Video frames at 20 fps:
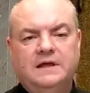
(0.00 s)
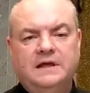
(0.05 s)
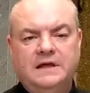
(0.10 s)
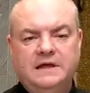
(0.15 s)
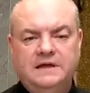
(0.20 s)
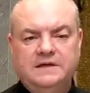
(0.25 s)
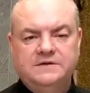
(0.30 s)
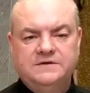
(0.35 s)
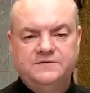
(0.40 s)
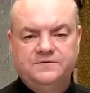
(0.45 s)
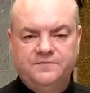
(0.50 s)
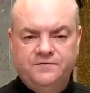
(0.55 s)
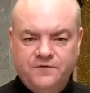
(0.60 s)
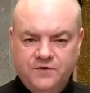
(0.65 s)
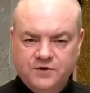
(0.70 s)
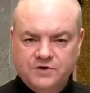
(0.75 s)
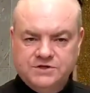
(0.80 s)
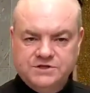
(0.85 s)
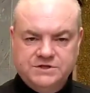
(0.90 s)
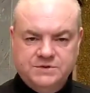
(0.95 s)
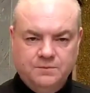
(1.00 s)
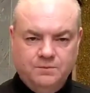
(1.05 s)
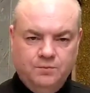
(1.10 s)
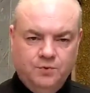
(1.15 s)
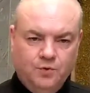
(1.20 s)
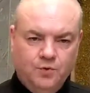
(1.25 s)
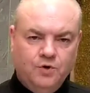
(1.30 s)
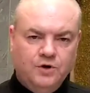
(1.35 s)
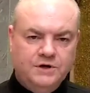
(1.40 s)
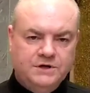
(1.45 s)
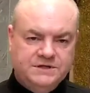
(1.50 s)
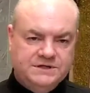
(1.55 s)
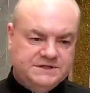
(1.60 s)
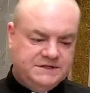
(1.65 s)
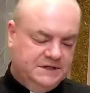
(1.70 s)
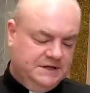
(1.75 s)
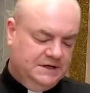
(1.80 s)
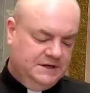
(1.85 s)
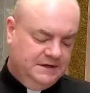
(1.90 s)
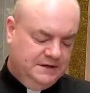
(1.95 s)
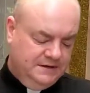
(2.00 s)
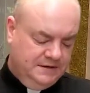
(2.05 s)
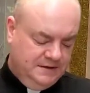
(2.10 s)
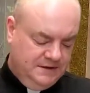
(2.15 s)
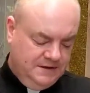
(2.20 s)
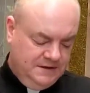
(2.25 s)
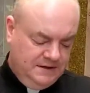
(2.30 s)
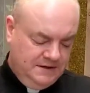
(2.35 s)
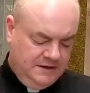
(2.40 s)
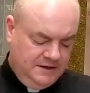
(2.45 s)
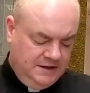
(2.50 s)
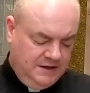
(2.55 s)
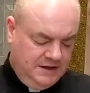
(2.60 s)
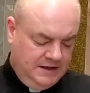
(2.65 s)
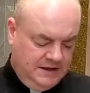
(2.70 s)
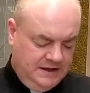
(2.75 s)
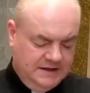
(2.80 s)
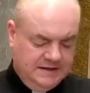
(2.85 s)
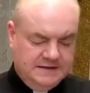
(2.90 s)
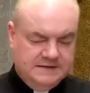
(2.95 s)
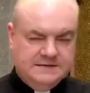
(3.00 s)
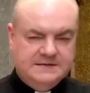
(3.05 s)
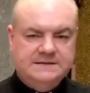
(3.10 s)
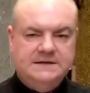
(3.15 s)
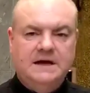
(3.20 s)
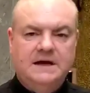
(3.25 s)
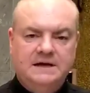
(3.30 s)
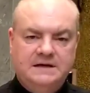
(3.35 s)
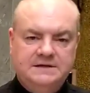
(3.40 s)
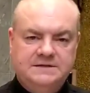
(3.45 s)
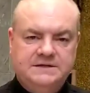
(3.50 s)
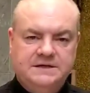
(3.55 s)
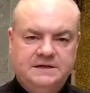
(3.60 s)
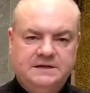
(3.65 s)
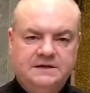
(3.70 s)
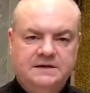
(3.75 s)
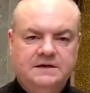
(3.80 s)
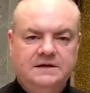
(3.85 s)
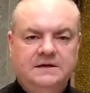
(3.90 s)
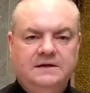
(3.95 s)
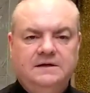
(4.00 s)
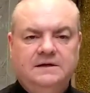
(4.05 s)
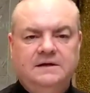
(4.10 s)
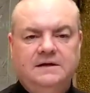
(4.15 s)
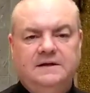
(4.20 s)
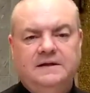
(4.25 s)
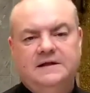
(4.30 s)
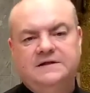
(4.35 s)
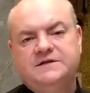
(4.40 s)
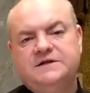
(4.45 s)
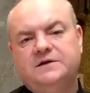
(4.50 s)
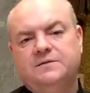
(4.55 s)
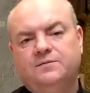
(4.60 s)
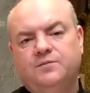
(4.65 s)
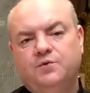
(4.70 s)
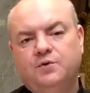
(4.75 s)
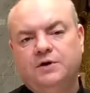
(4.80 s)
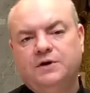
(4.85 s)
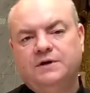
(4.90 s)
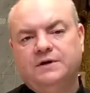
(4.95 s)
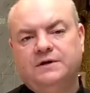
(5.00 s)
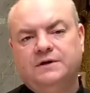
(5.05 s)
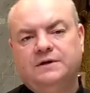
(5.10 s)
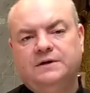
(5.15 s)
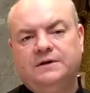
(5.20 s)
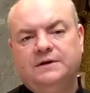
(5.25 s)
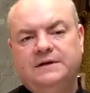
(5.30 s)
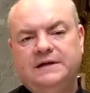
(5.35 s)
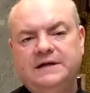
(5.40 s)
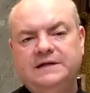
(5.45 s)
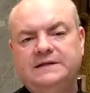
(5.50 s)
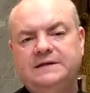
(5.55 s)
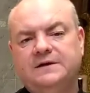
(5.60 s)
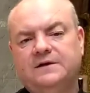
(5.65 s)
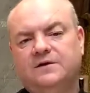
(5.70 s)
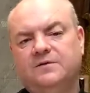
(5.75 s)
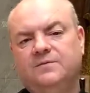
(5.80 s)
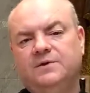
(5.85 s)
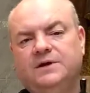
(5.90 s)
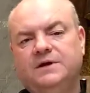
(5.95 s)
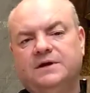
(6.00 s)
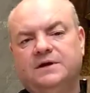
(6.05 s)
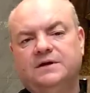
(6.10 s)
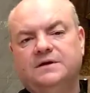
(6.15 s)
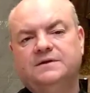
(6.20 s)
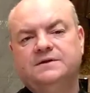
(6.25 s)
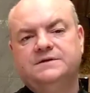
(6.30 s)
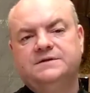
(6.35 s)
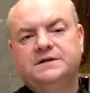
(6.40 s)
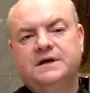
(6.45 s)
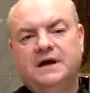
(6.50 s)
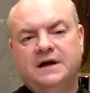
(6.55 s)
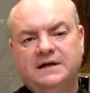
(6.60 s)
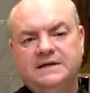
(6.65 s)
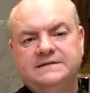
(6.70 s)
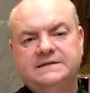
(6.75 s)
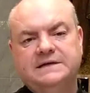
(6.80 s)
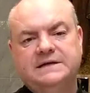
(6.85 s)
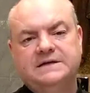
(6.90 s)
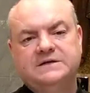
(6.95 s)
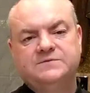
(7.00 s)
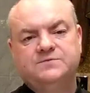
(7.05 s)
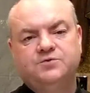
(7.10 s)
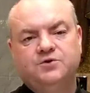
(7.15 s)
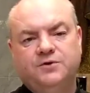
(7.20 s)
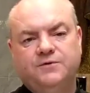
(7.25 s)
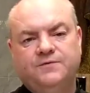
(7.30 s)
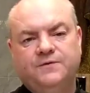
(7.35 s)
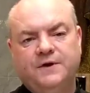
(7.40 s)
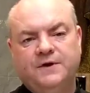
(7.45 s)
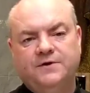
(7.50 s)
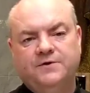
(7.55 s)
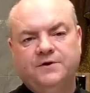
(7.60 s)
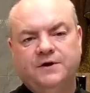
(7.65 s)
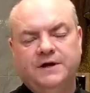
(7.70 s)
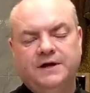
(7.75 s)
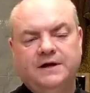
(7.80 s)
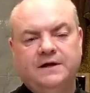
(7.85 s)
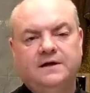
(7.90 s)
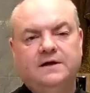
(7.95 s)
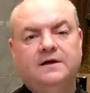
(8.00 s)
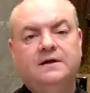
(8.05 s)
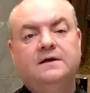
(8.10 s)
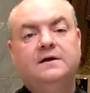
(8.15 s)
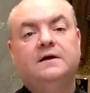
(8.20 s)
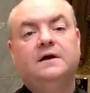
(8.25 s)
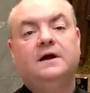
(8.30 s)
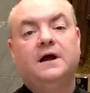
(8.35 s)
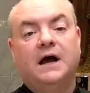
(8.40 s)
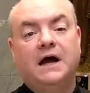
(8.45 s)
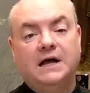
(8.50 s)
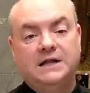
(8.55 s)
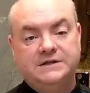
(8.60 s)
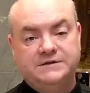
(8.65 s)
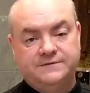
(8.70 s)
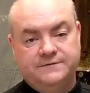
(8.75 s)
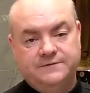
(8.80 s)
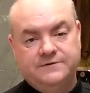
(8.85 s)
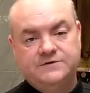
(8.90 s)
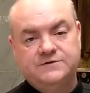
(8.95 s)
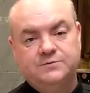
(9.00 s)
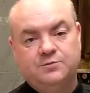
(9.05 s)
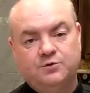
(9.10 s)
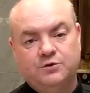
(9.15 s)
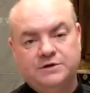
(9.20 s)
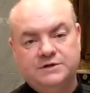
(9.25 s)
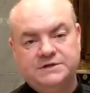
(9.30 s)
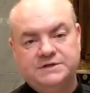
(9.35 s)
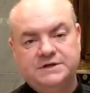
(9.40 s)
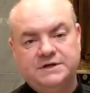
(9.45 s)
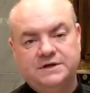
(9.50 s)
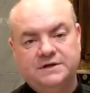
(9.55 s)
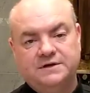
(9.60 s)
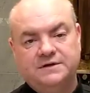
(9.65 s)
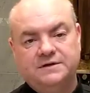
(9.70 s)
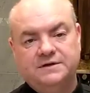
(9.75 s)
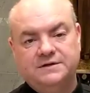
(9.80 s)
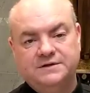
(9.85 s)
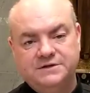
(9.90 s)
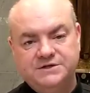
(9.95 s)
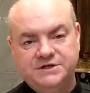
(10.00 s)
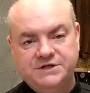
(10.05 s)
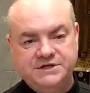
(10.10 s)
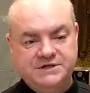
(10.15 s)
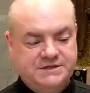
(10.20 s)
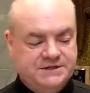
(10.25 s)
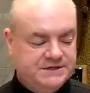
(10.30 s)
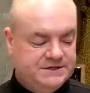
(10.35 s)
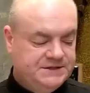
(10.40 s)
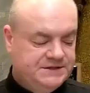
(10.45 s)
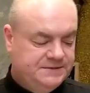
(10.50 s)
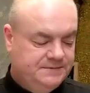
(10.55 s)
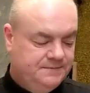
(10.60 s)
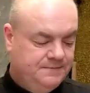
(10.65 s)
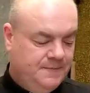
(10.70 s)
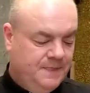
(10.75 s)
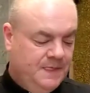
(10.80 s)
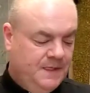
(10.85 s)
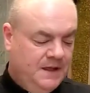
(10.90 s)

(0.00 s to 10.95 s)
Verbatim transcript: his firstborn son is Isaac. And that's an important detail because Isaac is prefiguring God's firstborn son, Jesus.